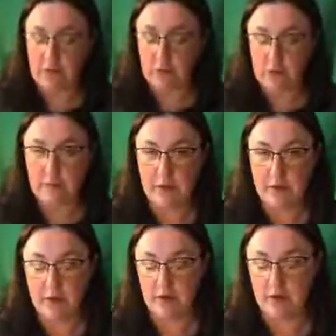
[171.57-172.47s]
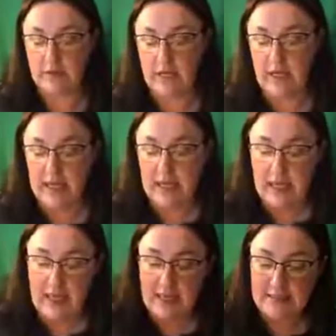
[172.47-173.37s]
that your wood burners,
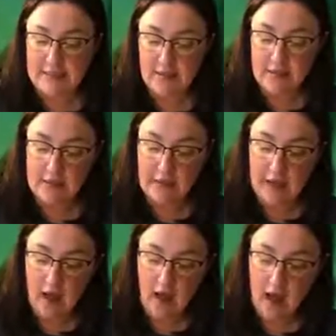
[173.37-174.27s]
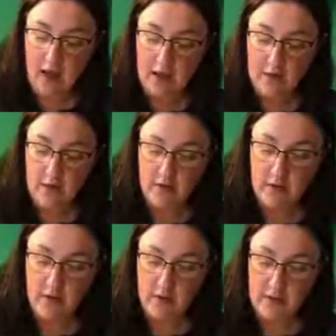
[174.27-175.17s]
it's going to be hot
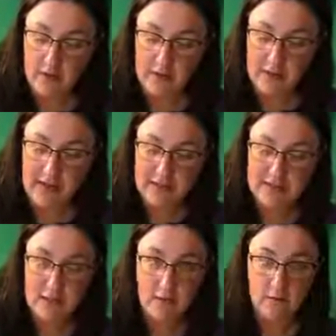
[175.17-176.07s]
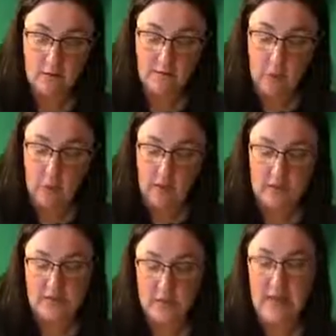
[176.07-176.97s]
from the plastic
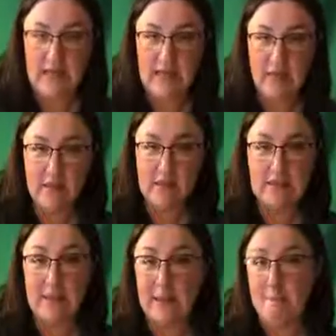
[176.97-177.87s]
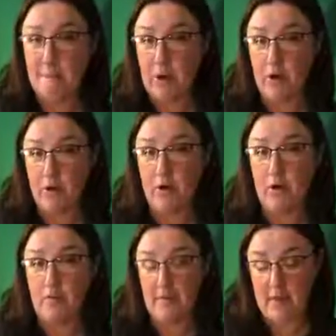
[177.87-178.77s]
forward. So any of this can burn
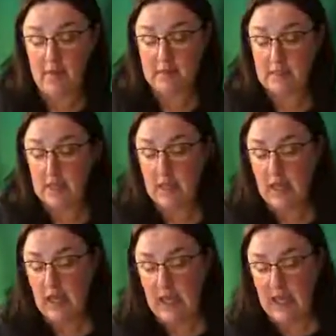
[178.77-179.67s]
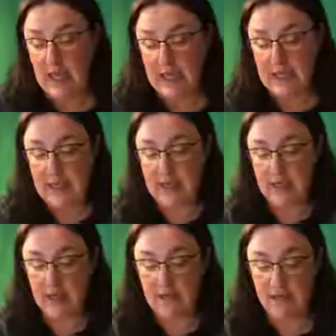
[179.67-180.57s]
or melt.
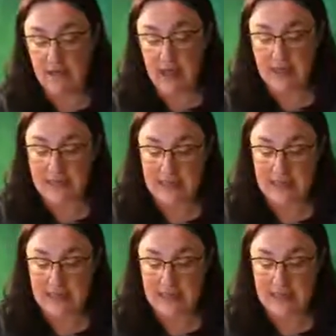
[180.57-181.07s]
And if you've got a